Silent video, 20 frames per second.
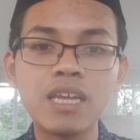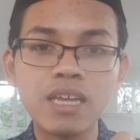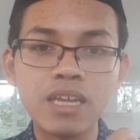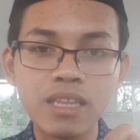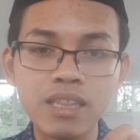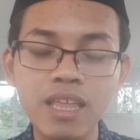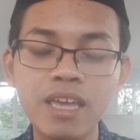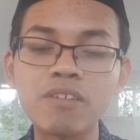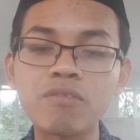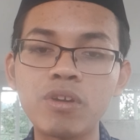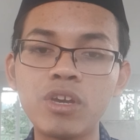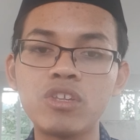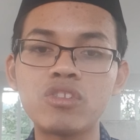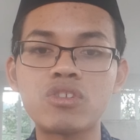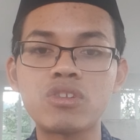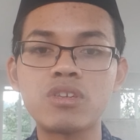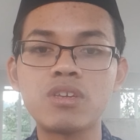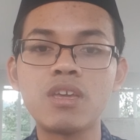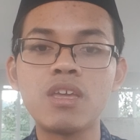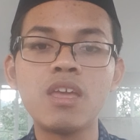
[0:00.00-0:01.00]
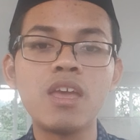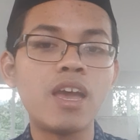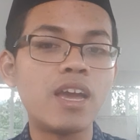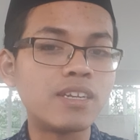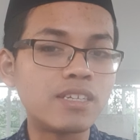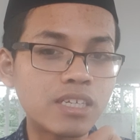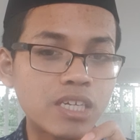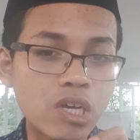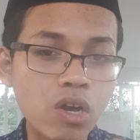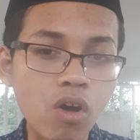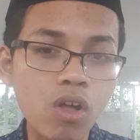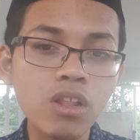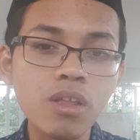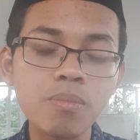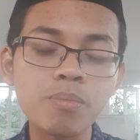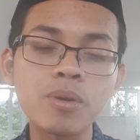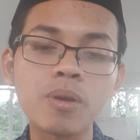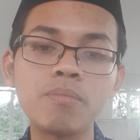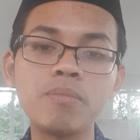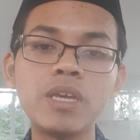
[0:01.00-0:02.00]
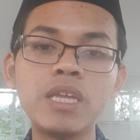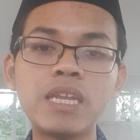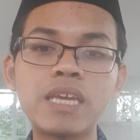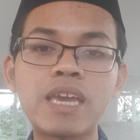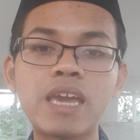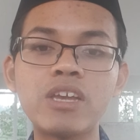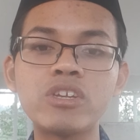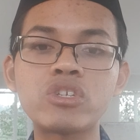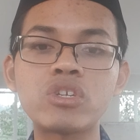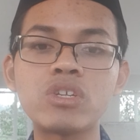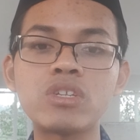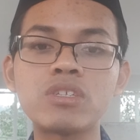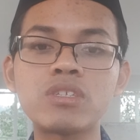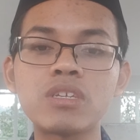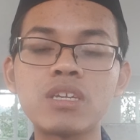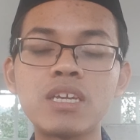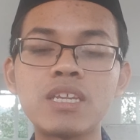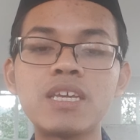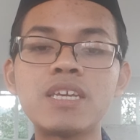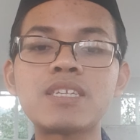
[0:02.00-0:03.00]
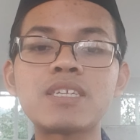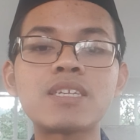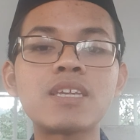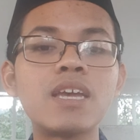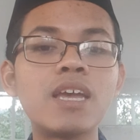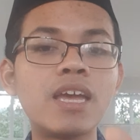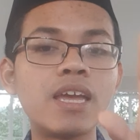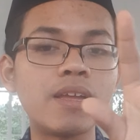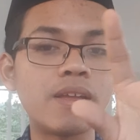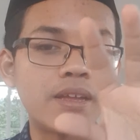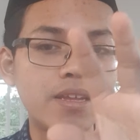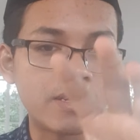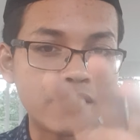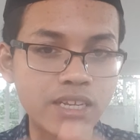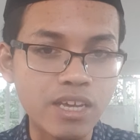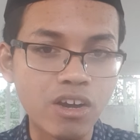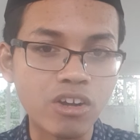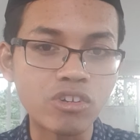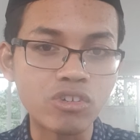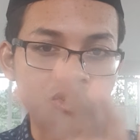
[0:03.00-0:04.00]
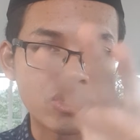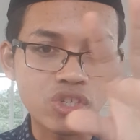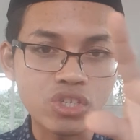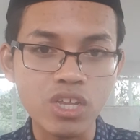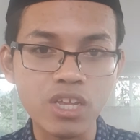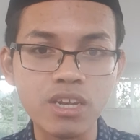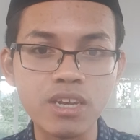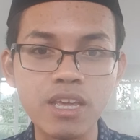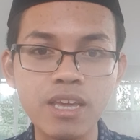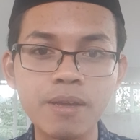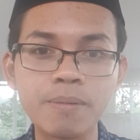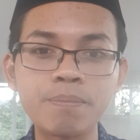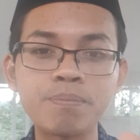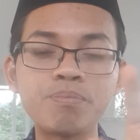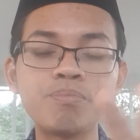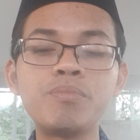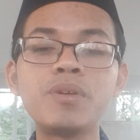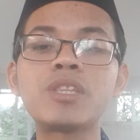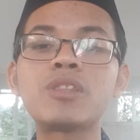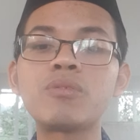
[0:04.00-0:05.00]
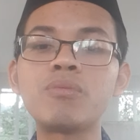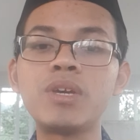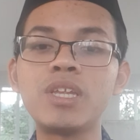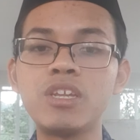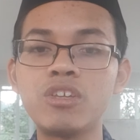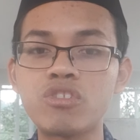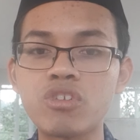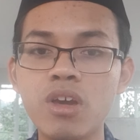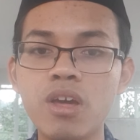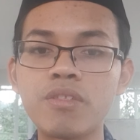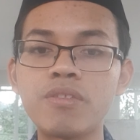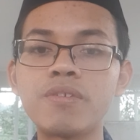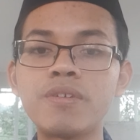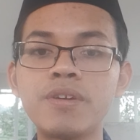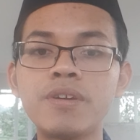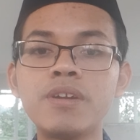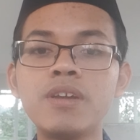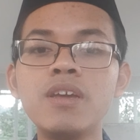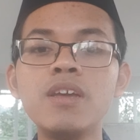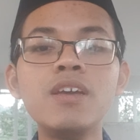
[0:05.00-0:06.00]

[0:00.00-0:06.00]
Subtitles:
language, and the goal of communications, it is the understanding between each other.